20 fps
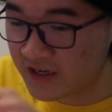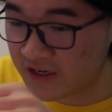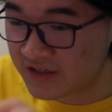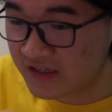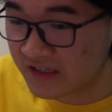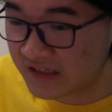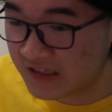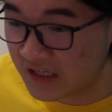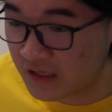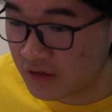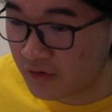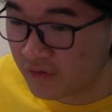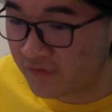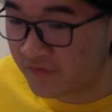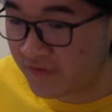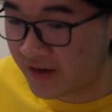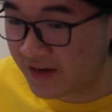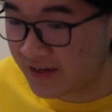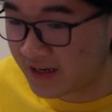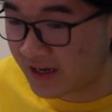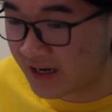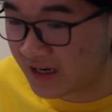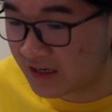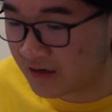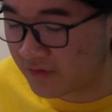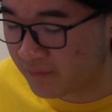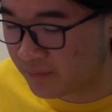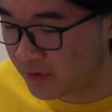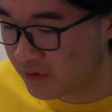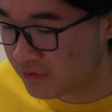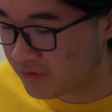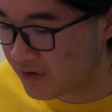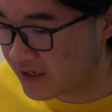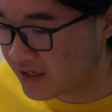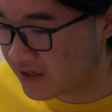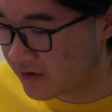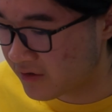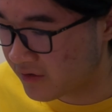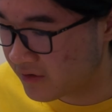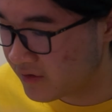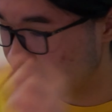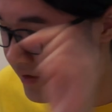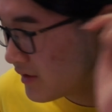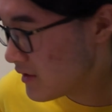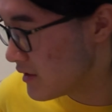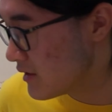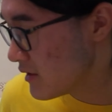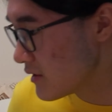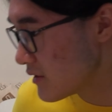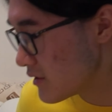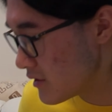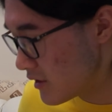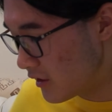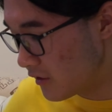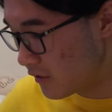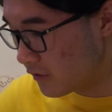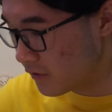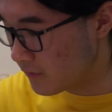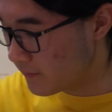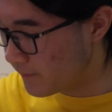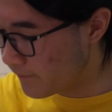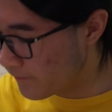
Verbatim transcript: there's a little faint highlight of blue right here. So,